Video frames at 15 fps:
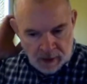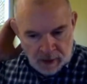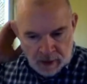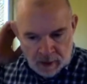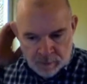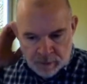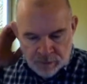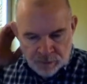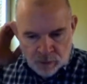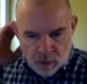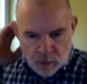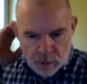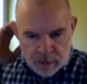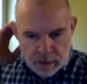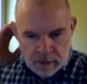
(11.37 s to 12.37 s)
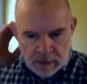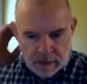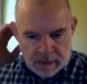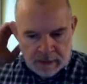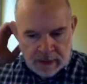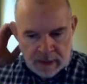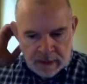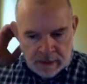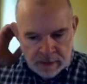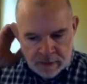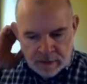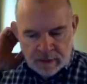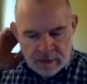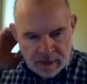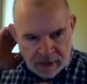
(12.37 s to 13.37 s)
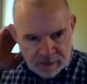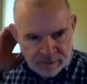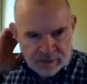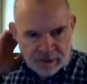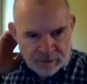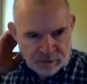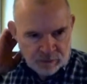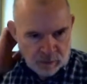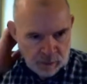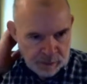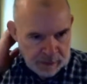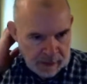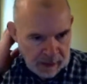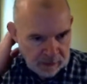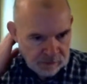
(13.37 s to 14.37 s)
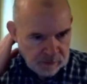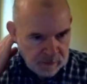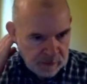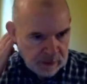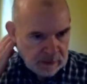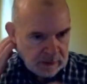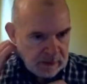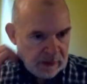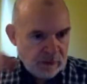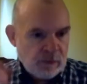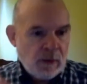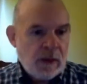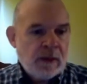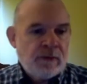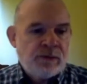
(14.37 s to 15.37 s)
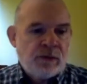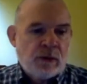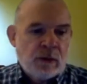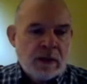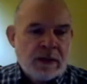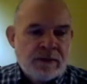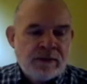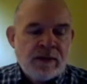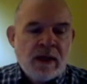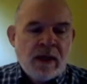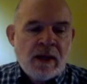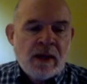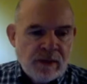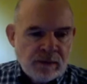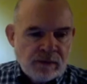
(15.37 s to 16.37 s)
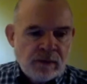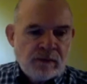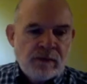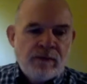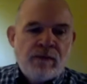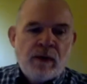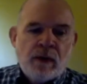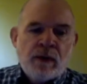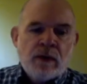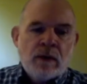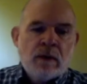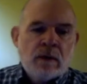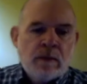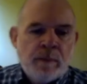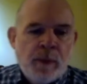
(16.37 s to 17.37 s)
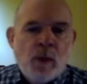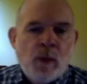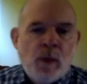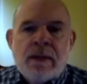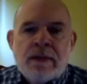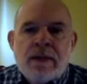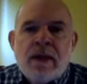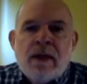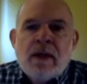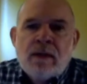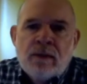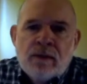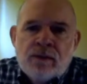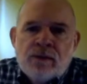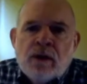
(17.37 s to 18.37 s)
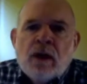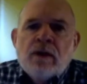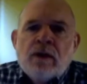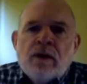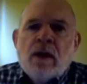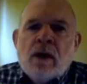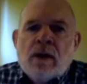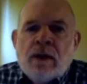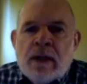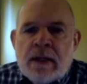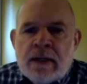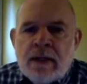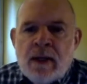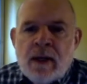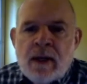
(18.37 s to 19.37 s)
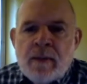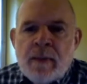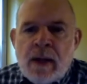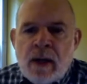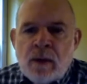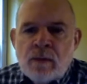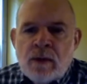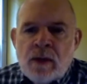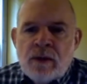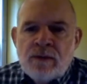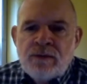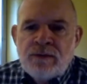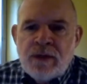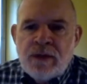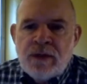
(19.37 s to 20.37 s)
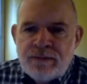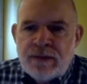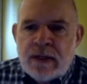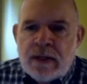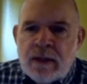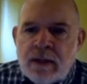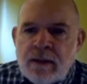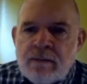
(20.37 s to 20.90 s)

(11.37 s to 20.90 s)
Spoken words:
And before we get into the next lesson where we actually build electronic circuits, this is a very good point to start talking about safety.